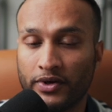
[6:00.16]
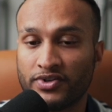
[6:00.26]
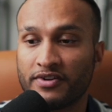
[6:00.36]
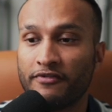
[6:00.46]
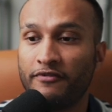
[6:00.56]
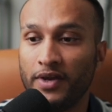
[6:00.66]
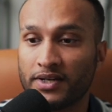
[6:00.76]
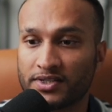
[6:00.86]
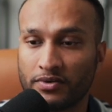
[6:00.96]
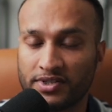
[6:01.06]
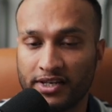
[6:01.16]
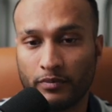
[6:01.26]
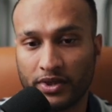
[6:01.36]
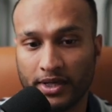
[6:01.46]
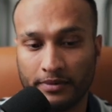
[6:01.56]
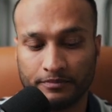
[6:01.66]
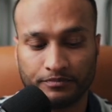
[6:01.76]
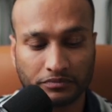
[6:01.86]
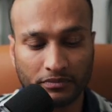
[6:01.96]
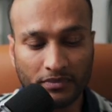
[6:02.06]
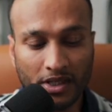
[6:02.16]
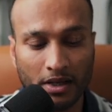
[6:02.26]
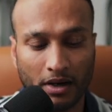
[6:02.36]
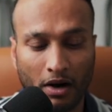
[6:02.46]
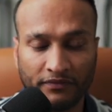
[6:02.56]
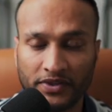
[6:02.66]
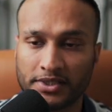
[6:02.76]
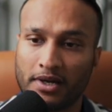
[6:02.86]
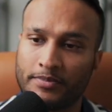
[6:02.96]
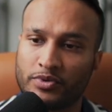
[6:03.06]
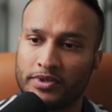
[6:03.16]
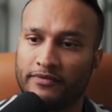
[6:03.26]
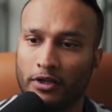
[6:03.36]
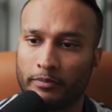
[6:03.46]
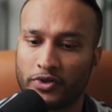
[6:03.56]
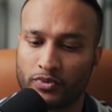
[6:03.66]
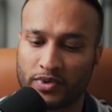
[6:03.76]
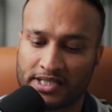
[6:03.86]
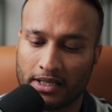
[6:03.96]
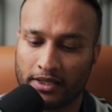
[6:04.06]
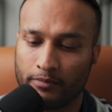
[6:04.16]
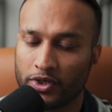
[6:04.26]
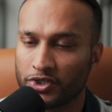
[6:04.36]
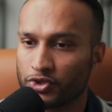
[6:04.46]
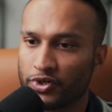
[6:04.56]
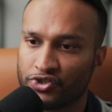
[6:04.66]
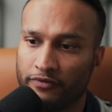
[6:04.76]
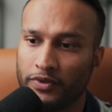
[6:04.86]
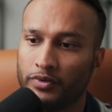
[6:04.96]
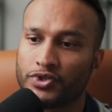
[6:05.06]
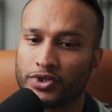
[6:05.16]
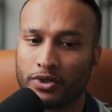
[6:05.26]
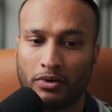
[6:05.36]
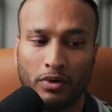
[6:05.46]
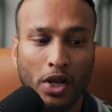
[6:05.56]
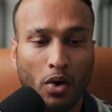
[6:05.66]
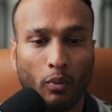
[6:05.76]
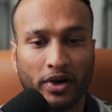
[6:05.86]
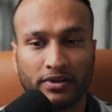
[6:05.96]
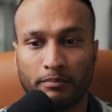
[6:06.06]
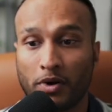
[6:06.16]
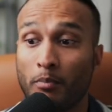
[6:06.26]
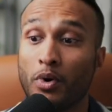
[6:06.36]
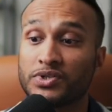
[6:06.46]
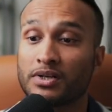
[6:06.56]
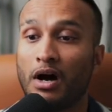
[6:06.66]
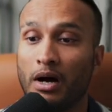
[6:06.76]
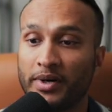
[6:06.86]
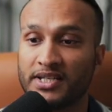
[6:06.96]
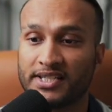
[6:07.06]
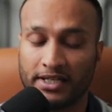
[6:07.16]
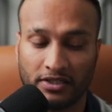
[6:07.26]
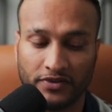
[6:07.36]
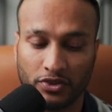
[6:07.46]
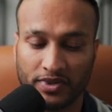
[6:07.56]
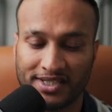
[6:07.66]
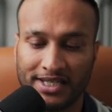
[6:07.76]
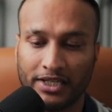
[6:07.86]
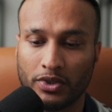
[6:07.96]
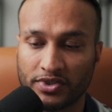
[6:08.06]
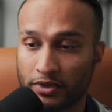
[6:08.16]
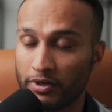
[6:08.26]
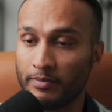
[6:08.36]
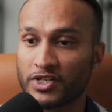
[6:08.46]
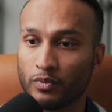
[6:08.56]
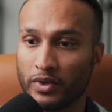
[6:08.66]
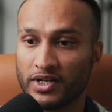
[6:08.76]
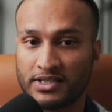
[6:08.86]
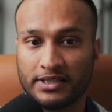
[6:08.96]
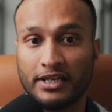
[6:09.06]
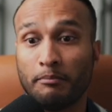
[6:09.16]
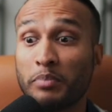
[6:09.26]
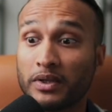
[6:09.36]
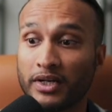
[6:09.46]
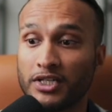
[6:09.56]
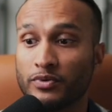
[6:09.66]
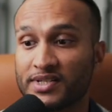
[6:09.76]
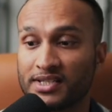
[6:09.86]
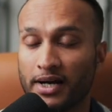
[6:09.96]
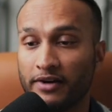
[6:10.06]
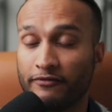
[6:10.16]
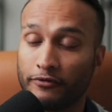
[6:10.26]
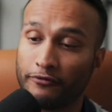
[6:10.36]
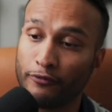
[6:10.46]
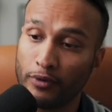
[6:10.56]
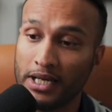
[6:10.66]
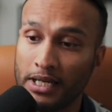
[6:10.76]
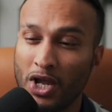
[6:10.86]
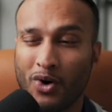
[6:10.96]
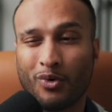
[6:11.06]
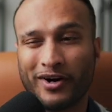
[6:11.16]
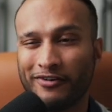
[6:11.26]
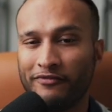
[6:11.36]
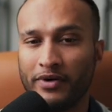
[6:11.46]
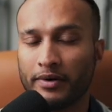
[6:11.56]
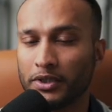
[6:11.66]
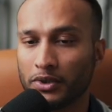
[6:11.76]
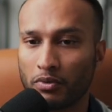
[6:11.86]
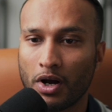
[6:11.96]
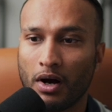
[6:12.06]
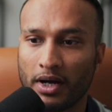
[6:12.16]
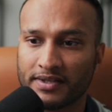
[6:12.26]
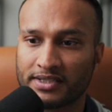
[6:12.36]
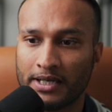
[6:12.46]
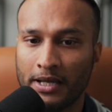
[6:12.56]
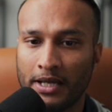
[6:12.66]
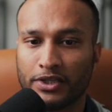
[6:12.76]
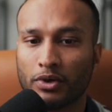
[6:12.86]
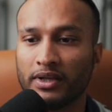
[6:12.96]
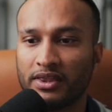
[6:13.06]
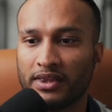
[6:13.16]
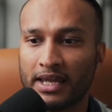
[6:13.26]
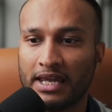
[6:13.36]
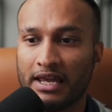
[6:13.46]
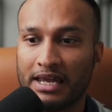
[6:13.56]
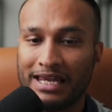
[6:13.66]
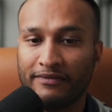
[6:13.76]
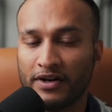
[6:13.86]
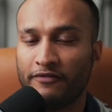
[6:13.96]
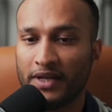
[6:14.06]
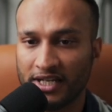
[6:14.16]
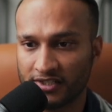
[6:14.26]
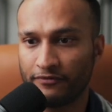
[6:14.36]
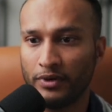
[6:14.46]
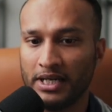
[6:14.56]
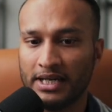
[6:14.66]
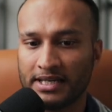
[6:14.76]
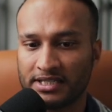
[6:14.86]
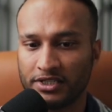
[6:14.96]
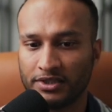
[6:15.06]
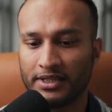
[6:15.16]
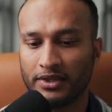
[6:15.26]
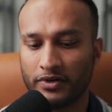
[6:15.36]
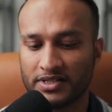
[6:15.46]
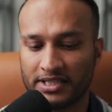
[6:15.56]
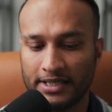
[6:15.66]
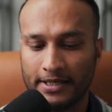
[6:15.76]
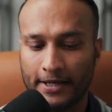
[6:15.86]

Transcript: a fee associated with it. Oftentimes when developers were selling pre-construction a few years ago, one of the most common incentives you would see in those agreements was the ability to assign for free or at a very low cost. The only thing, even if it is free, is there's the